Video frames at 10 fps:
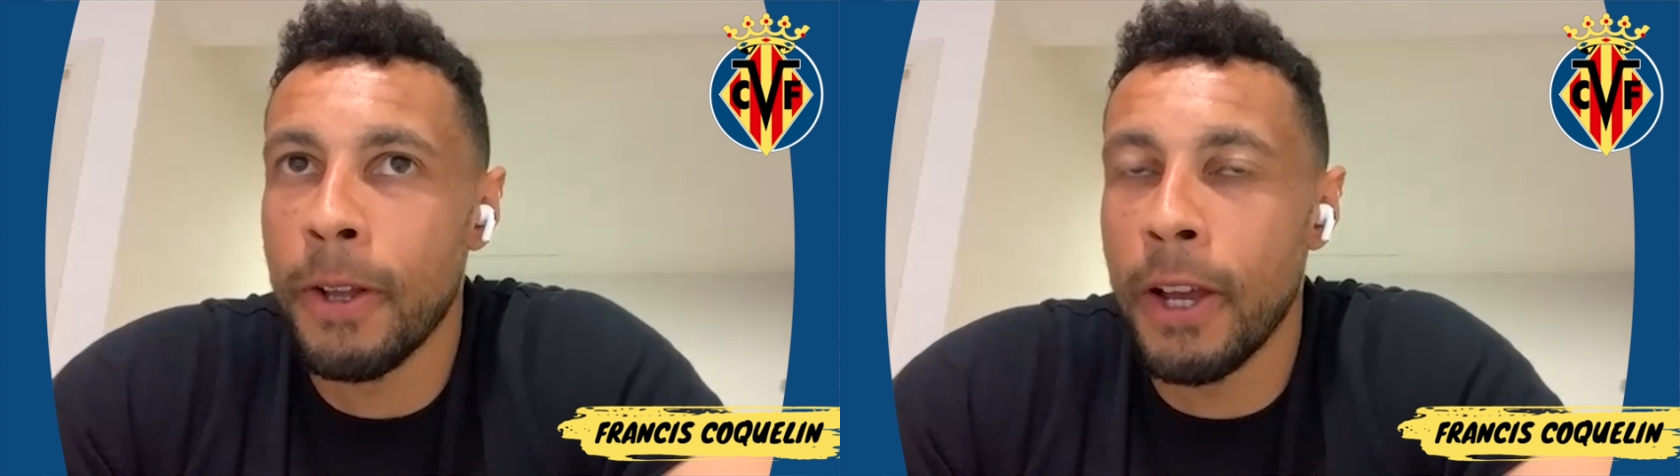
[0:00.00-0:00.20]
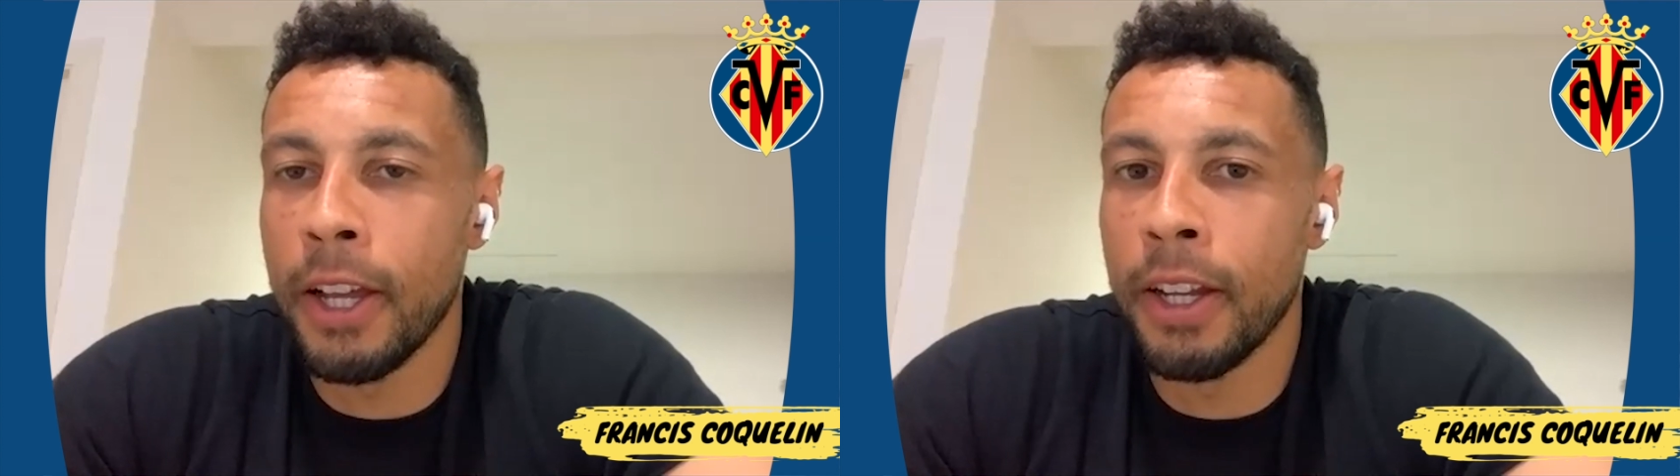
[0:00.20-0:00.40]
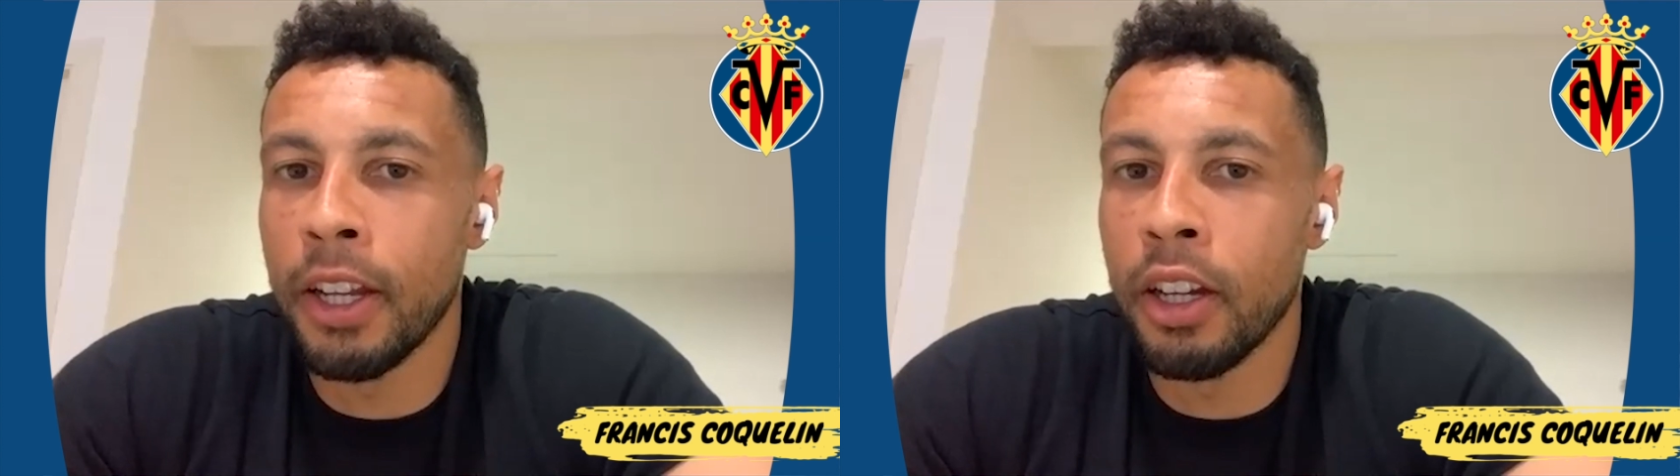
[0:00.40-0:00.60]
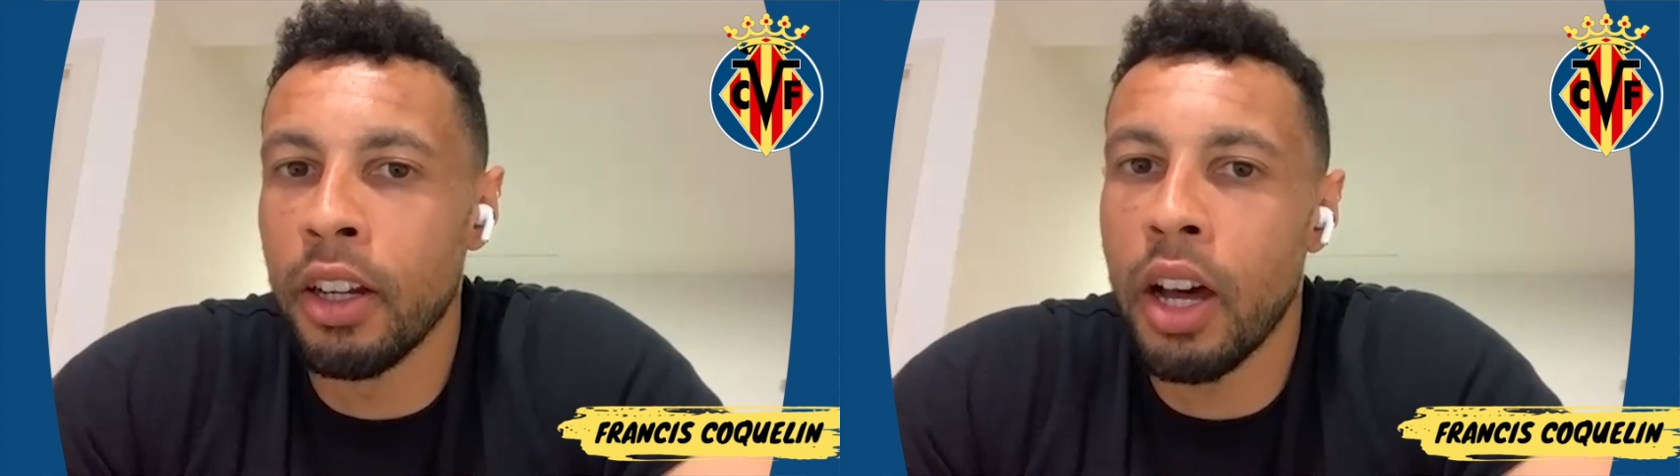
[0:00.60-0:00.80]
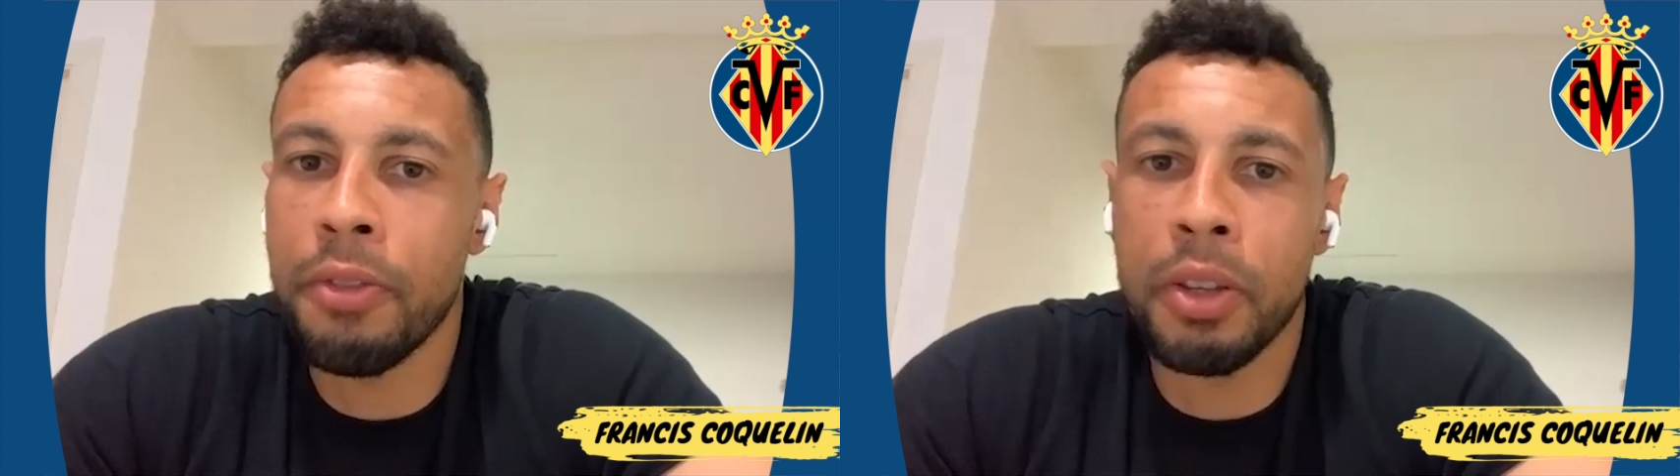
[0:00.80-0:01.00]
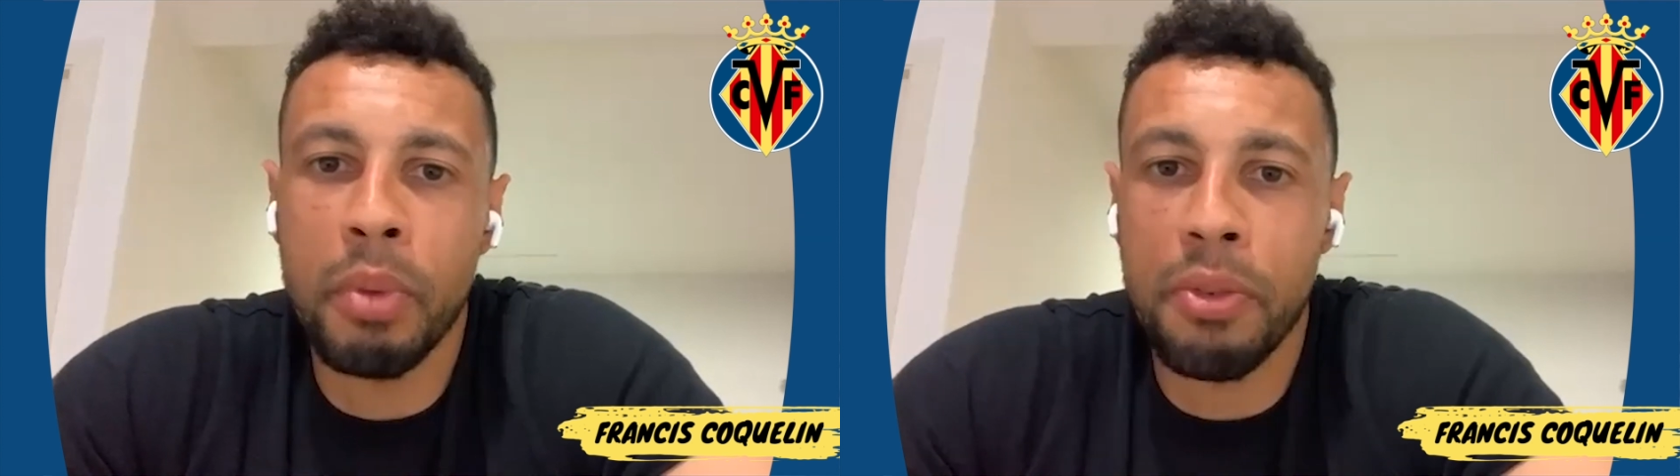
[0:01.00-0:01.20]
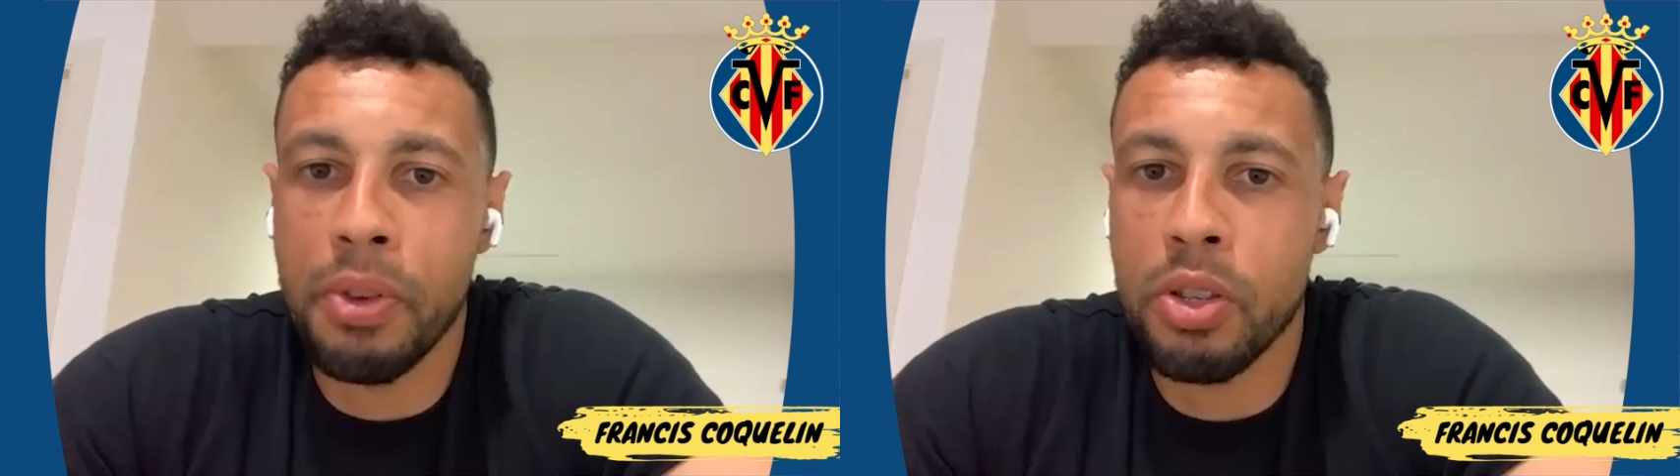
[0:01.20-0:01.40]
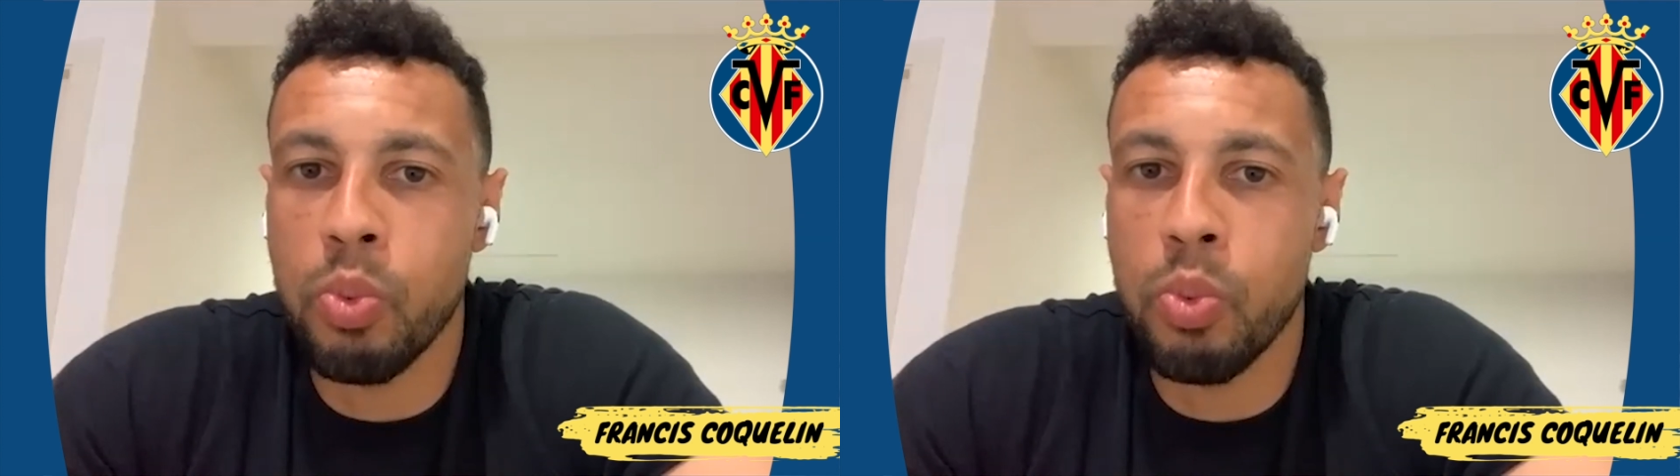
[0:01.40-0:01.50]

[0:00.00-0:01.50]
And I think my first